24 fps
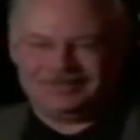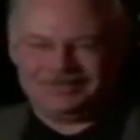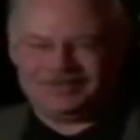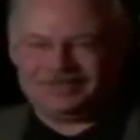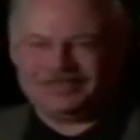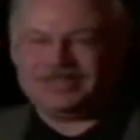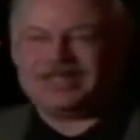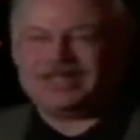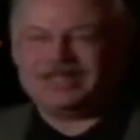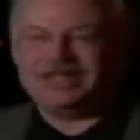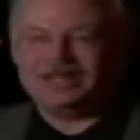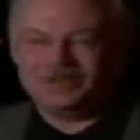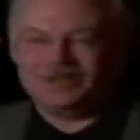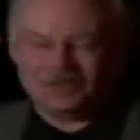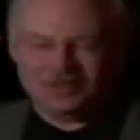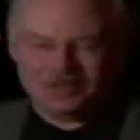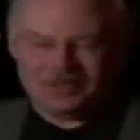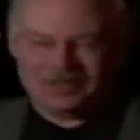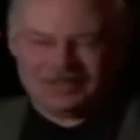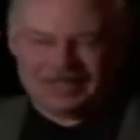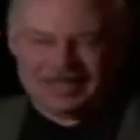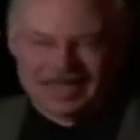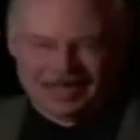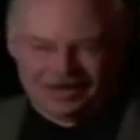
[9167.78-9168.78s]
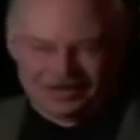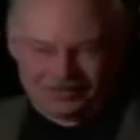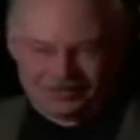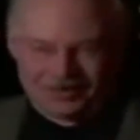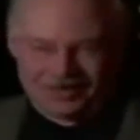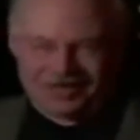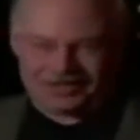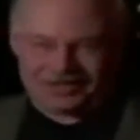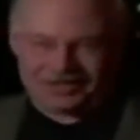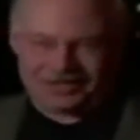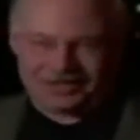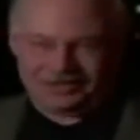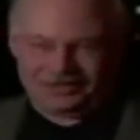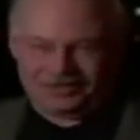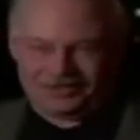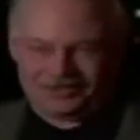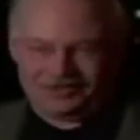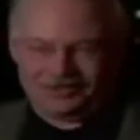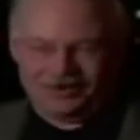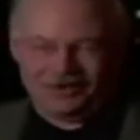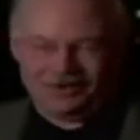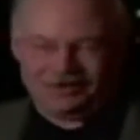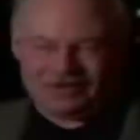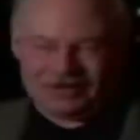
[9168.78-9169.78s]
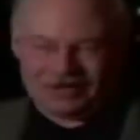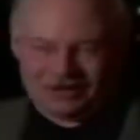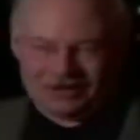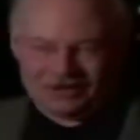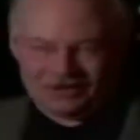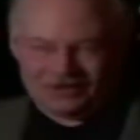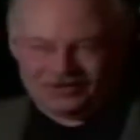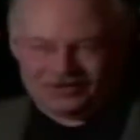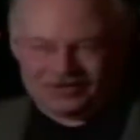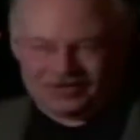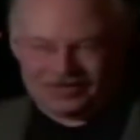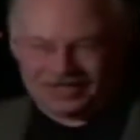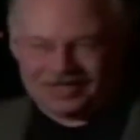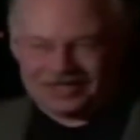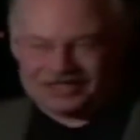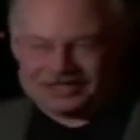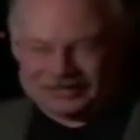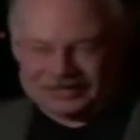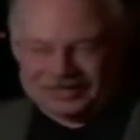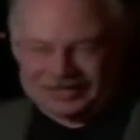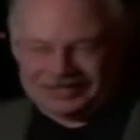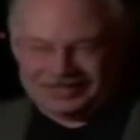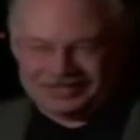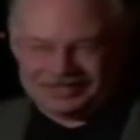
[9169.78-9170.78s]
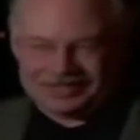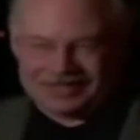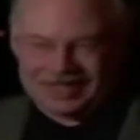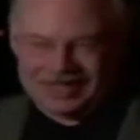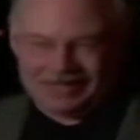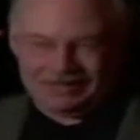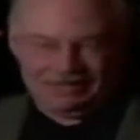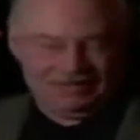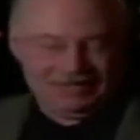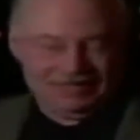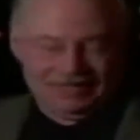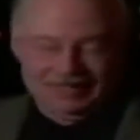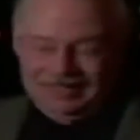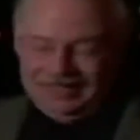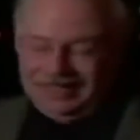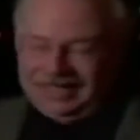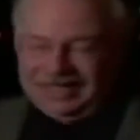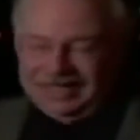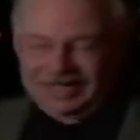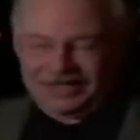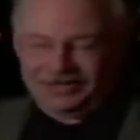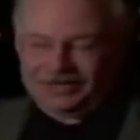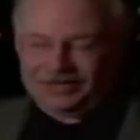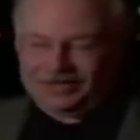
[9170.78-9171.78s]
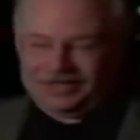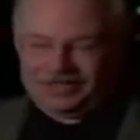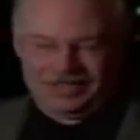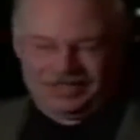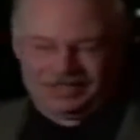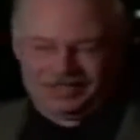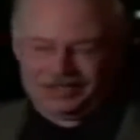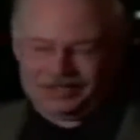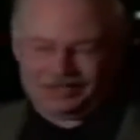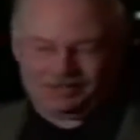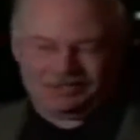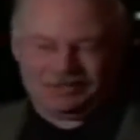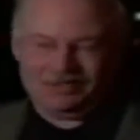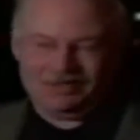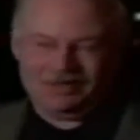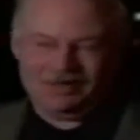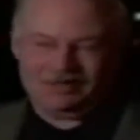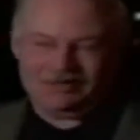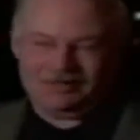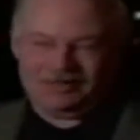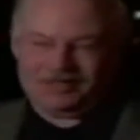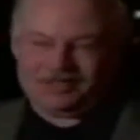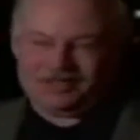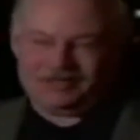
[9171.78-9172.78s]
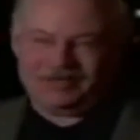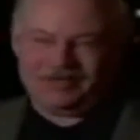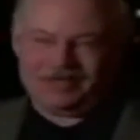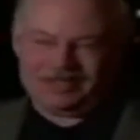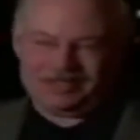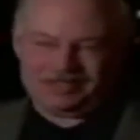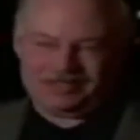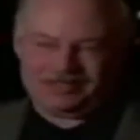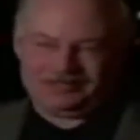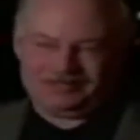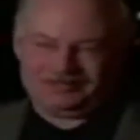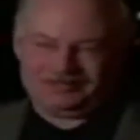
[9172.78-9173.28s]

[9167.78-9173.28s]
deal with the outrage that was foaming all over the country at the time. And of course, it just blew up in his face.